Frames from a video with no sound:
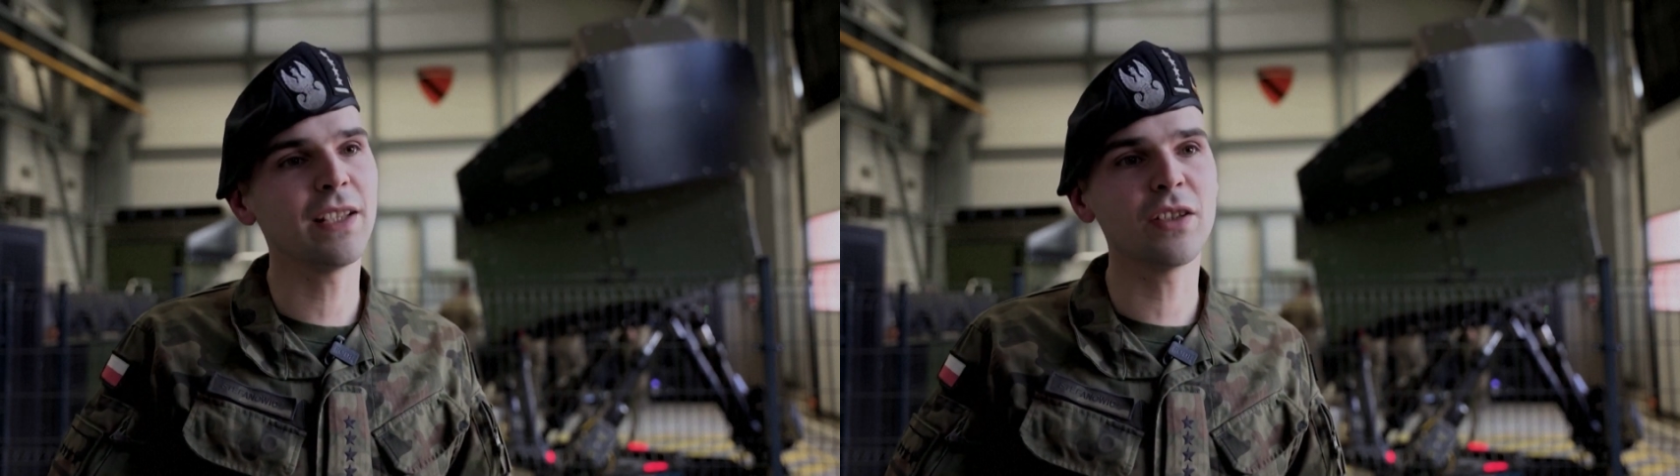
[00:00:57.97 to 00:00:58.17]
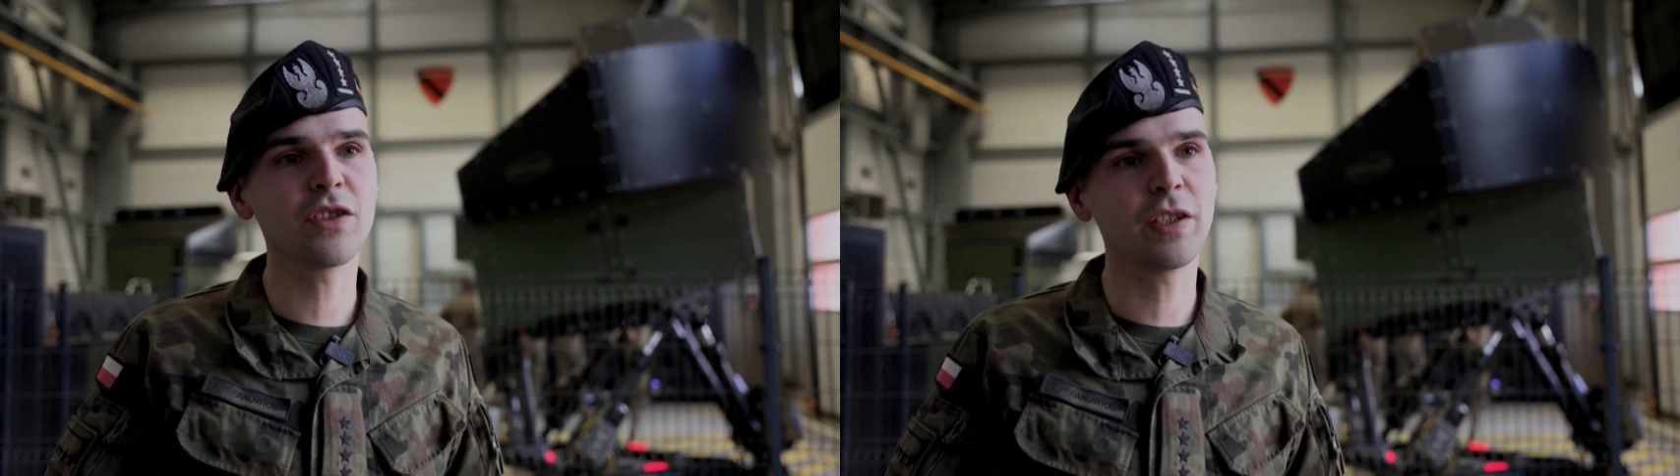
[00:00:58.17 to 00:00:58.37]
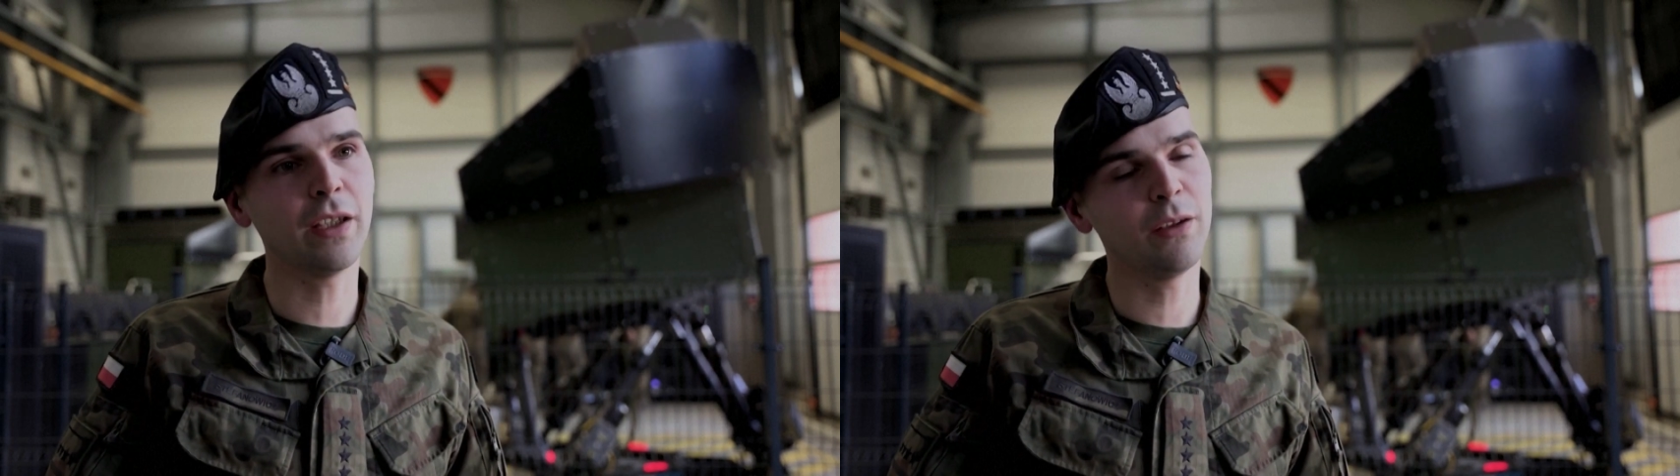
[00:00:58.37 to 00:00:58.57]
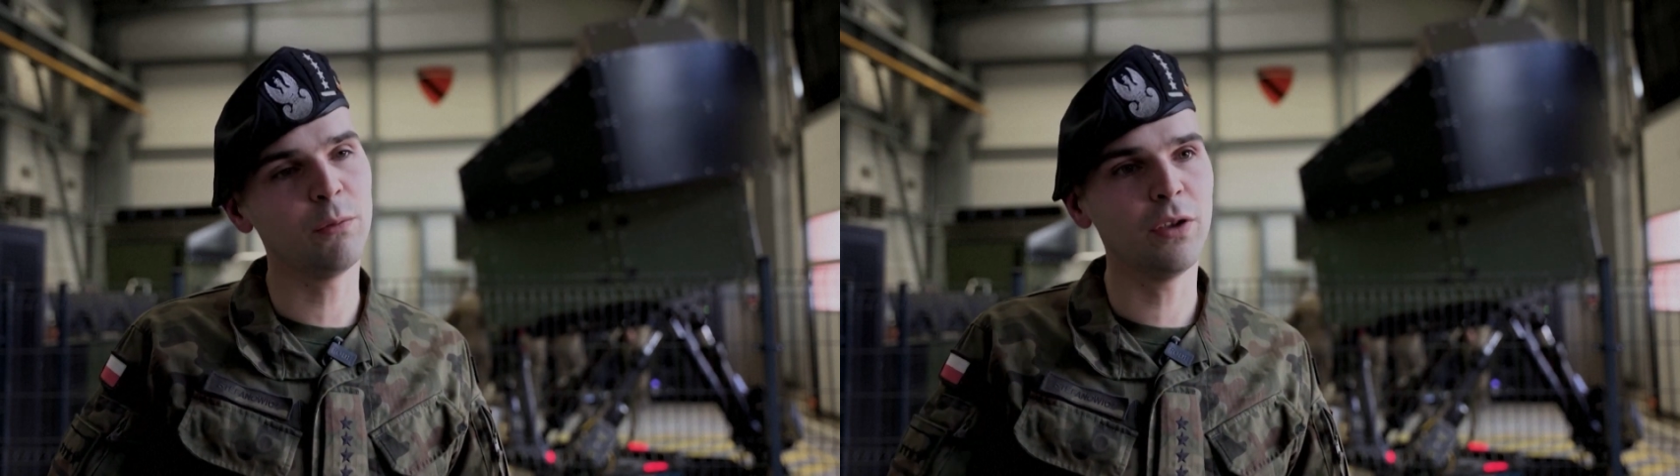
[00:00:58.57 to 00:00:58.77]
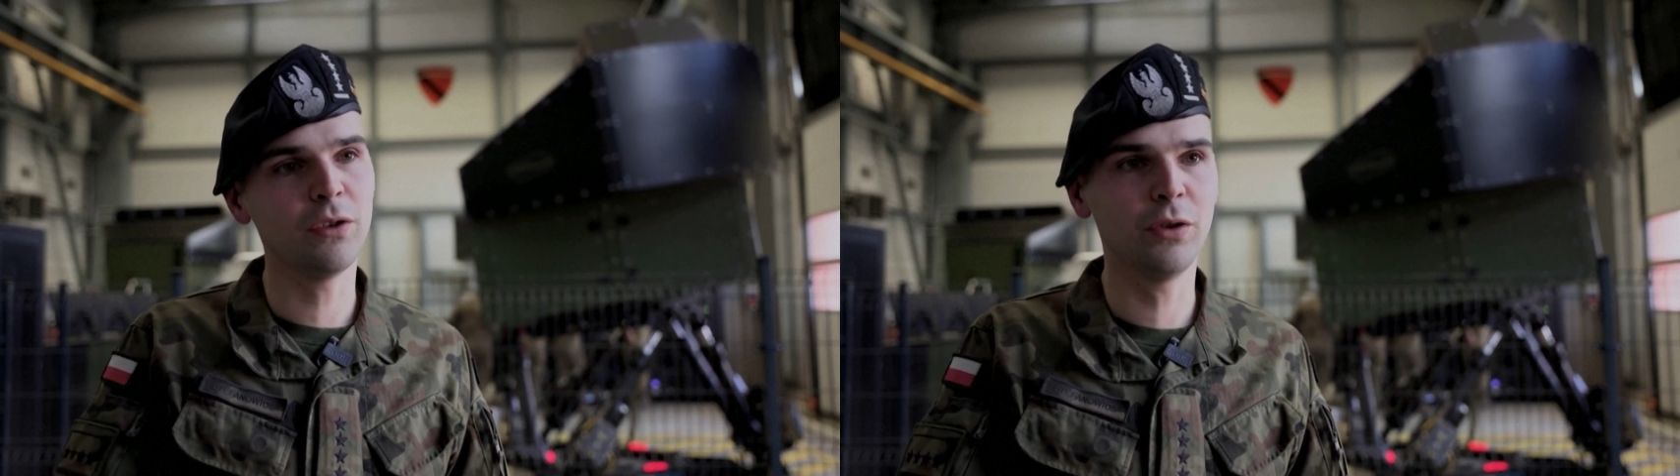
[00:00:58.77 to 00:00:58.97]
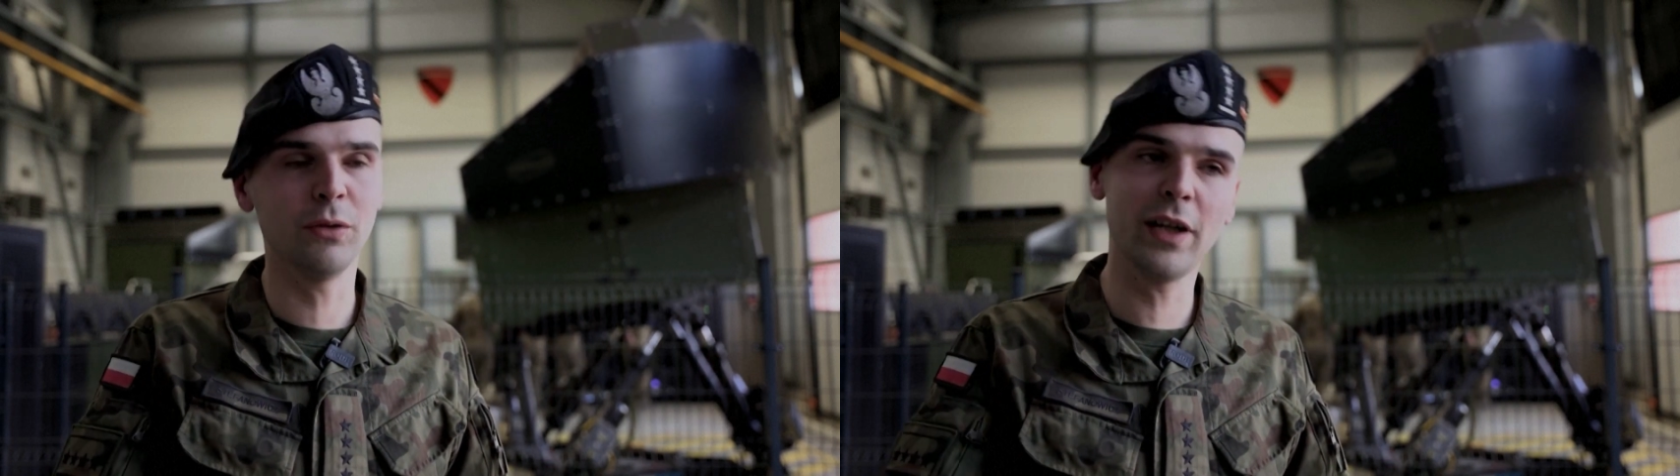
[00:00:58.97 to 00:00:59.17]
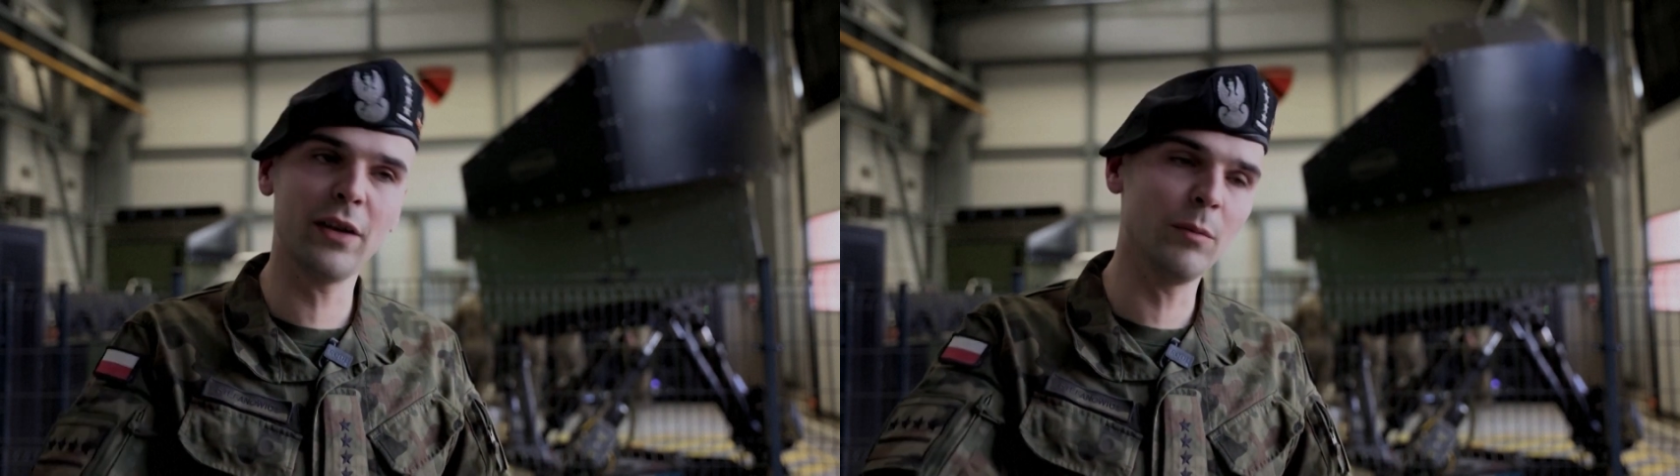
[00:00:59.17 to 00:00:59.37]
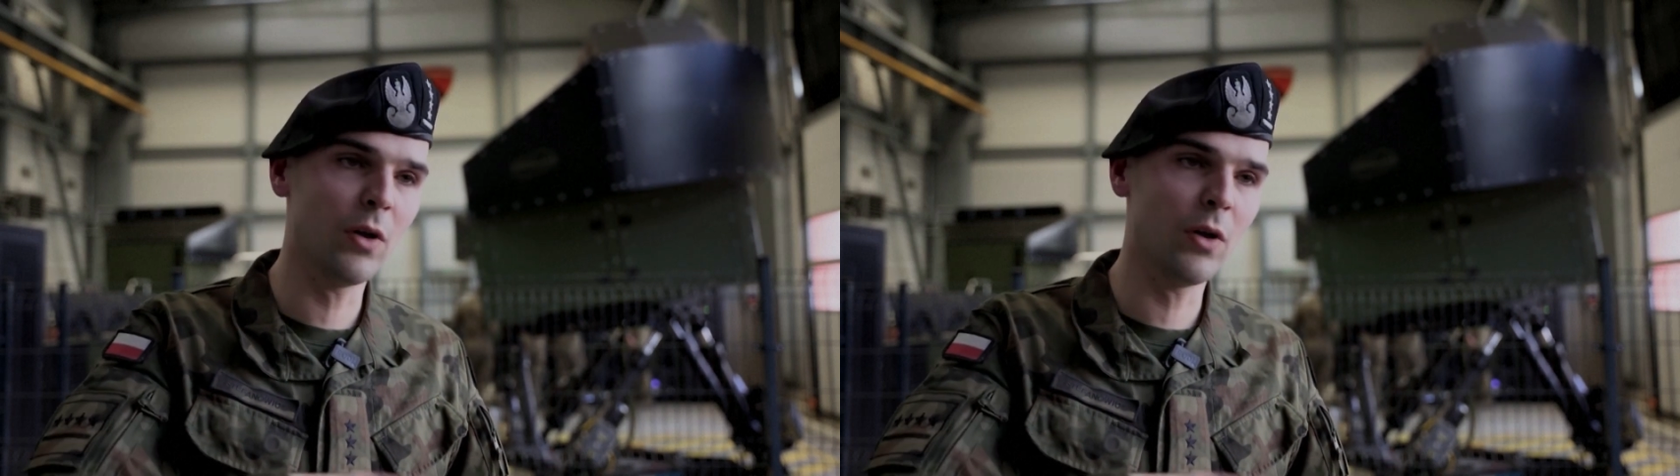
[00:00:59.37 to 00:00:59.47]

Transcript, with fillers: they still want to learn